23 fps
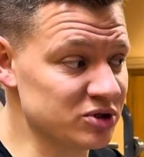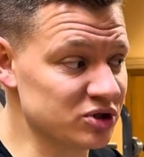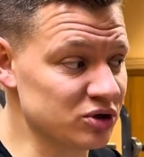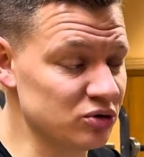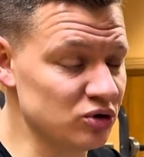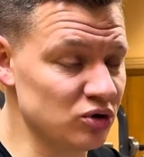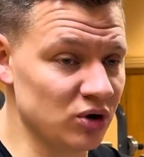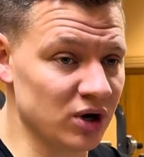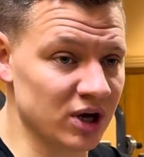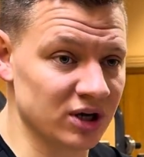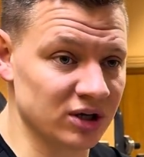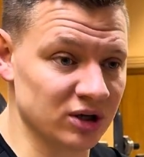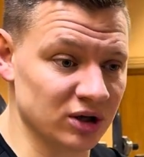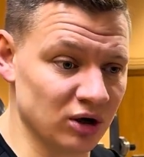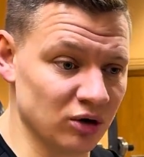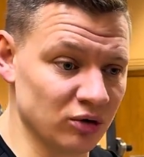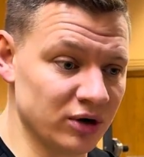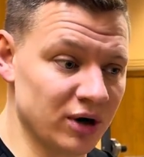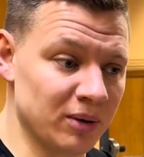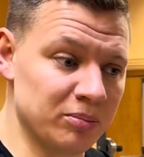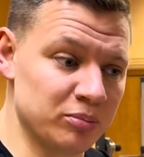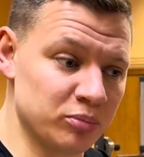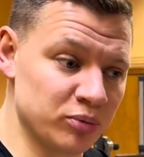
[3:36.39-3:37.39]
so you can
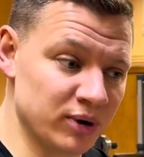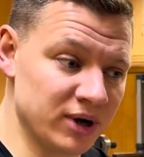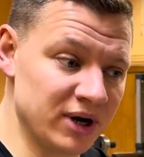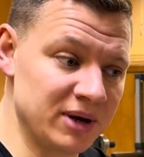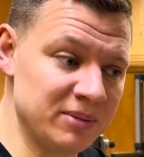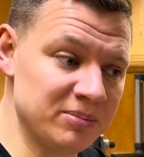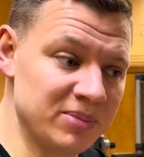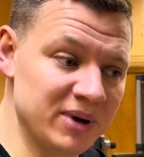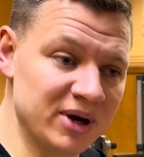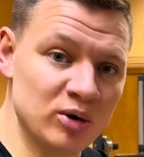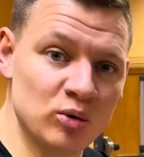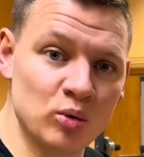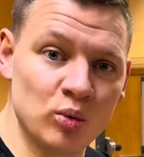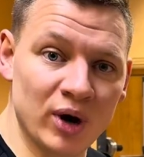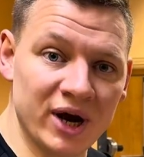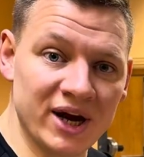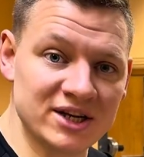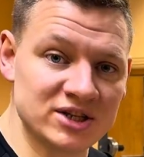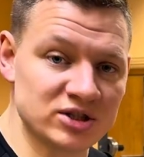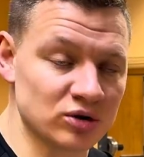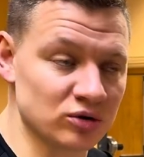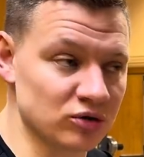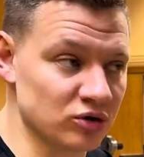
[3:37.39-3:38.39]
load up pretty big
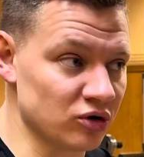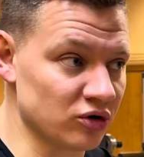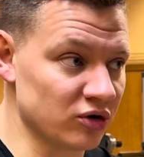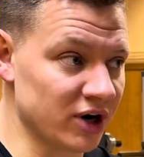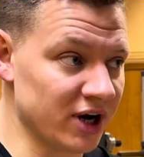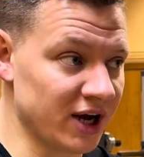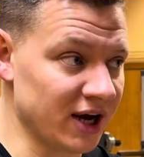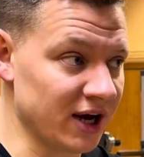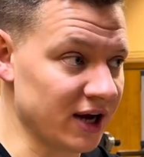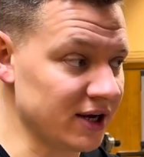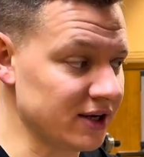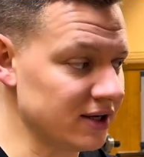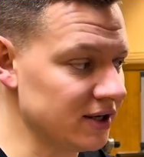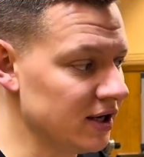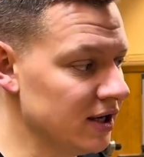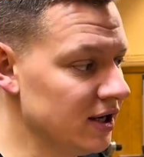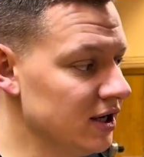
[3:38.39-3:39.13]
weights on your hand.